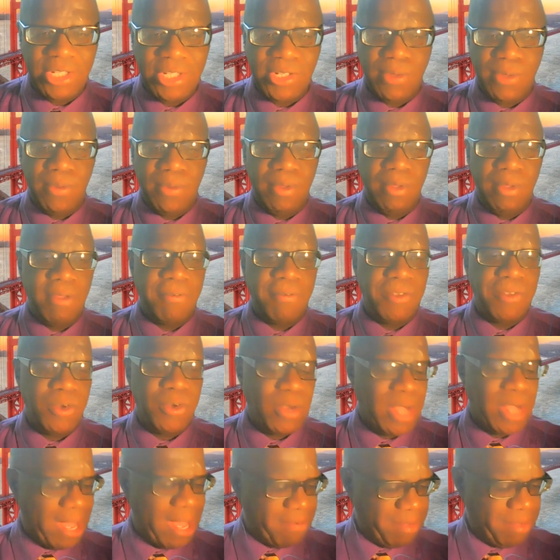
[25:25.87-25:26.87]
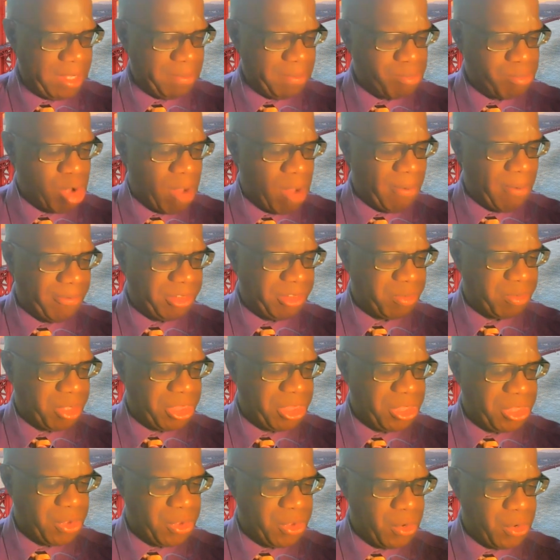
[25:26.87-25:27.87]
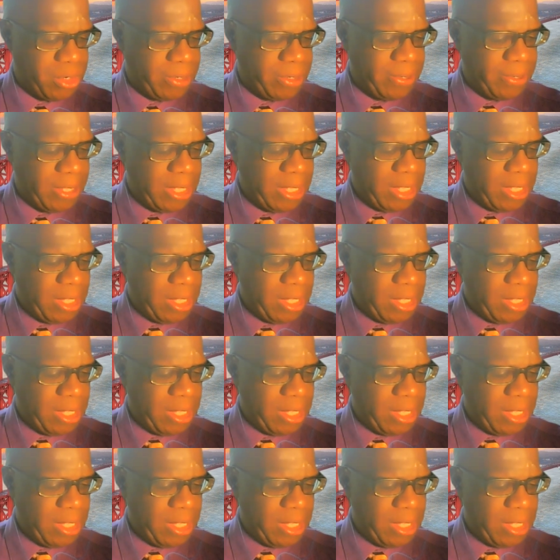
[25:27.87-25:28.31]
So if you're having problems with your,